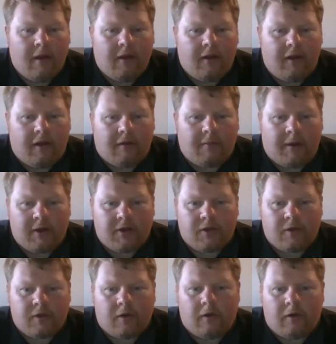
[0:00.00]
you have to make
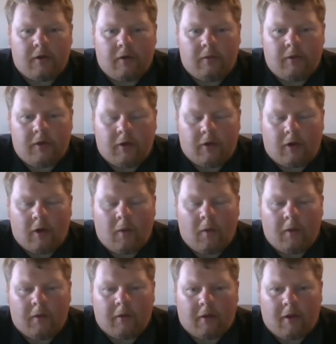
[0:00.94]
sure you
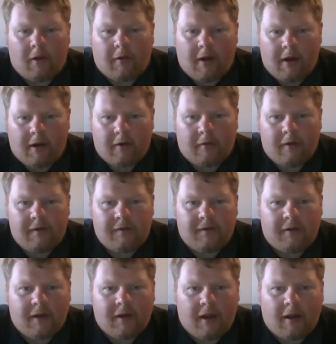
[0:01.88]
go on to
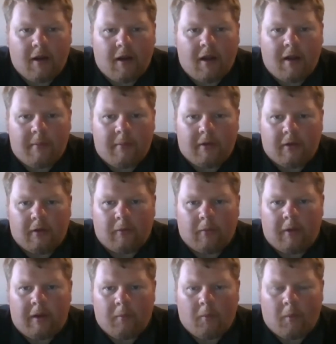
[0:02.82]
longacreracing.com
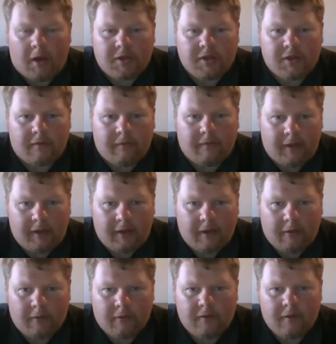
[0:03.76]
and watch our
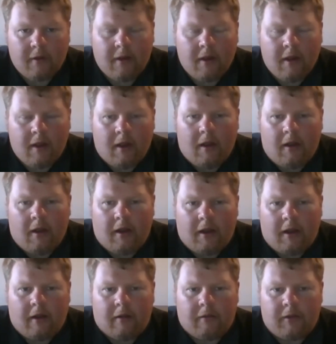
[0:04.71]
videos.
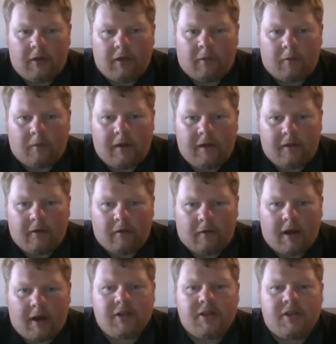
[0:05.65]
Read the
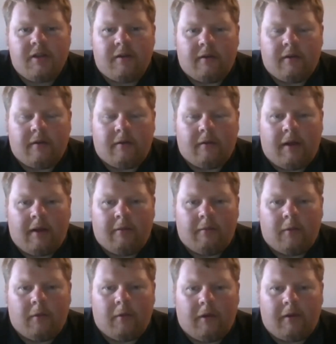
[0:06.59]
directions
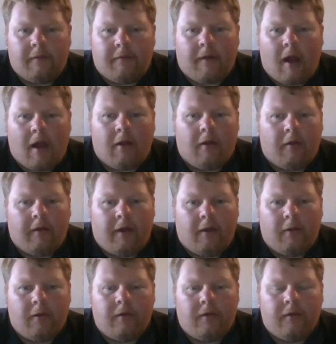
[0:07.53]
and really follow
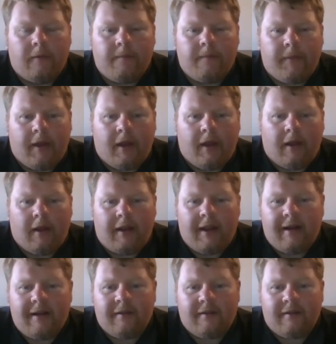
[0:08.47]
those.
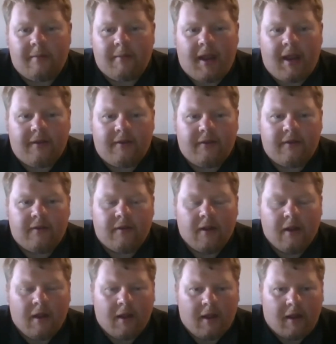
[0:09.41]
And in some cases,
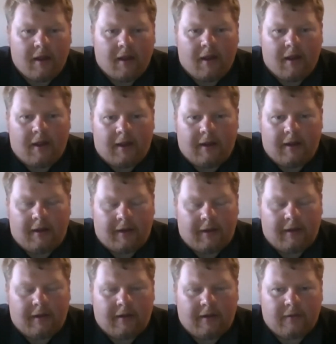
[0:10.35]

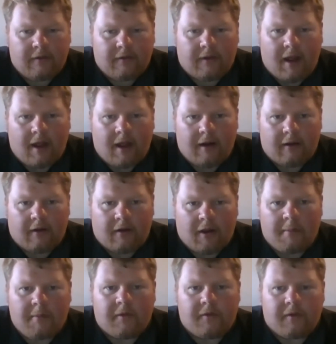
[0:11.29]
it is kind of
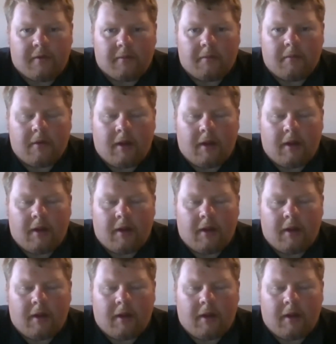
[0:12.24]
cumbersome.